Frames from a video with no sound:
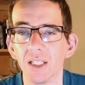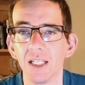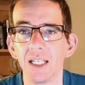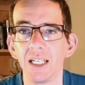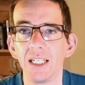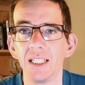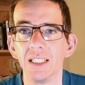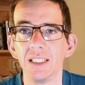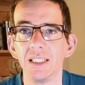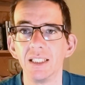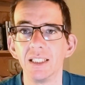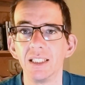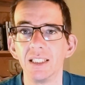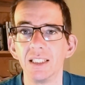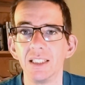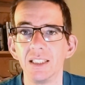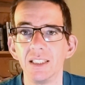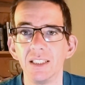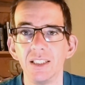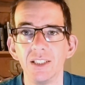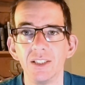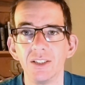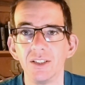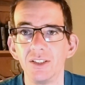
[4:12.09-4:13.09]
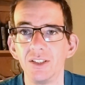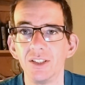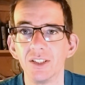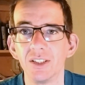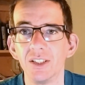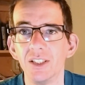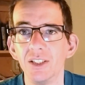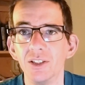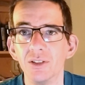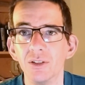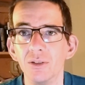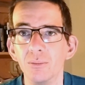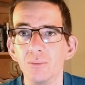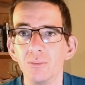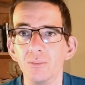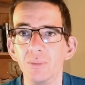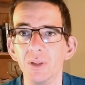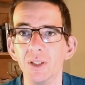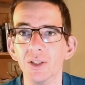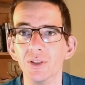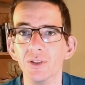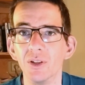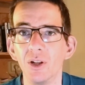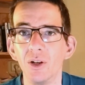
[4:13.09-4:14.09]
and you just need to
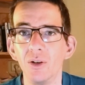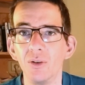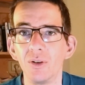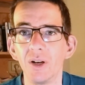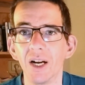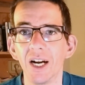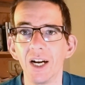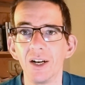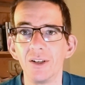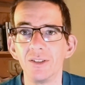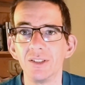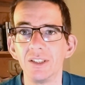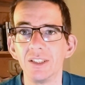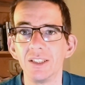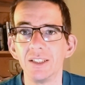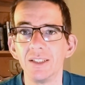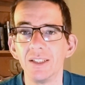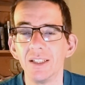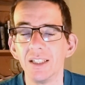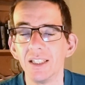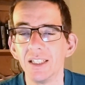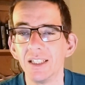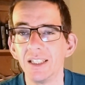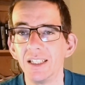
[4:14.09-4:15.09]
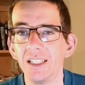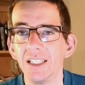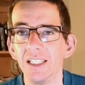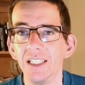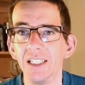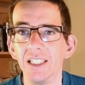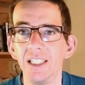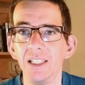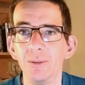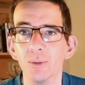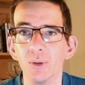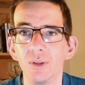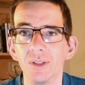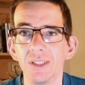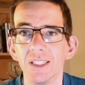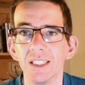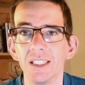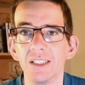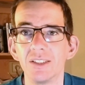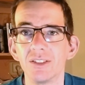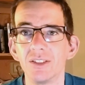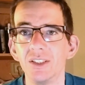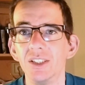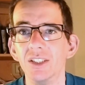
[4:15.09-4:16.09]
be on the lookout in the
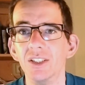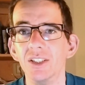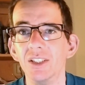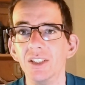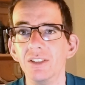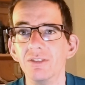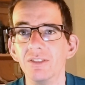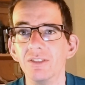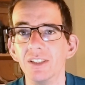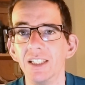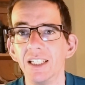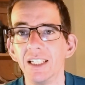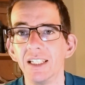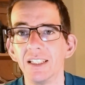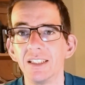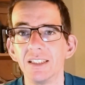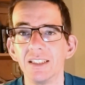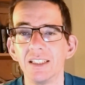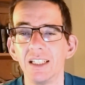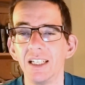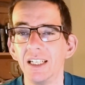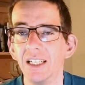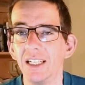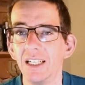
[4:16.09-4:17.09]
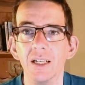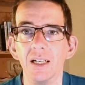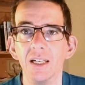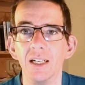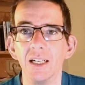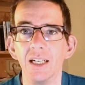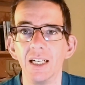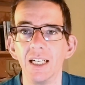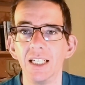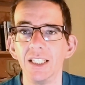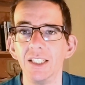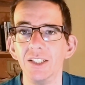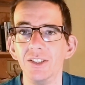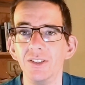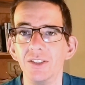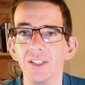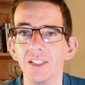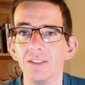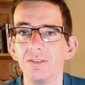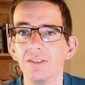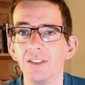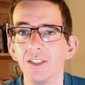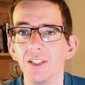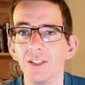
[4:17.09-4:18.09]
mornings or in the evenings and you
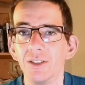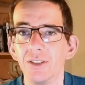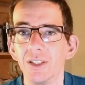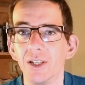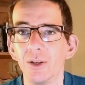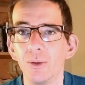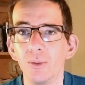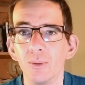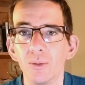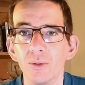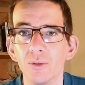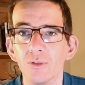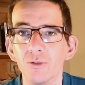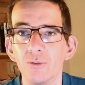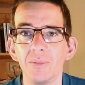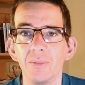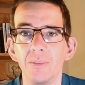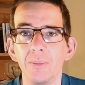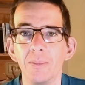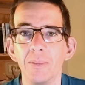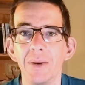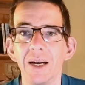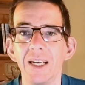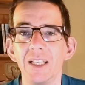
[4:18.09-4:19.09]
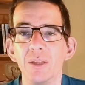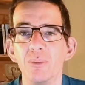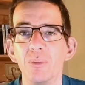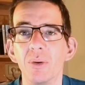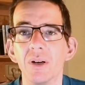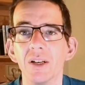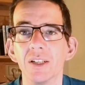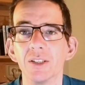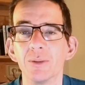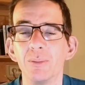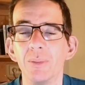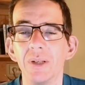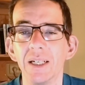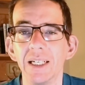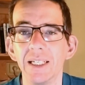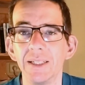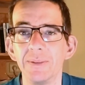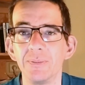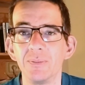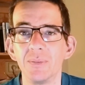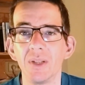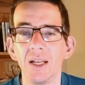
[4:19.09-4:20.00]
never know that a wolf might pass by